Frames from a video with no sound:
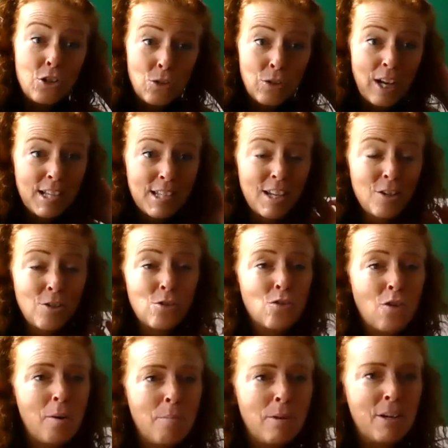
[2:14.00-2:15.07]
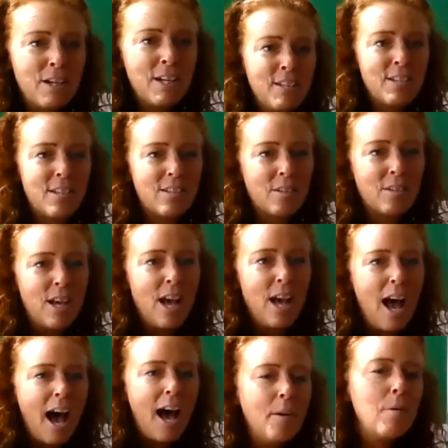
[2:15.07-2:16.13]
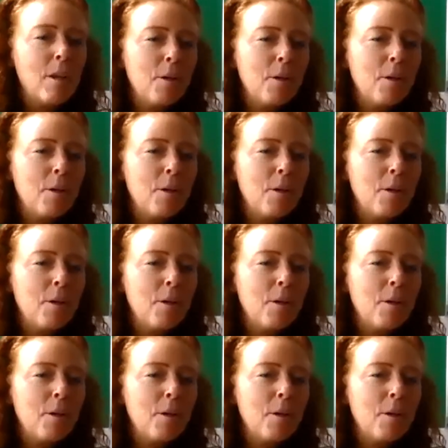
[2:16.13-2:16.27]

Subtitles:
Do you guys like strawberries? I'm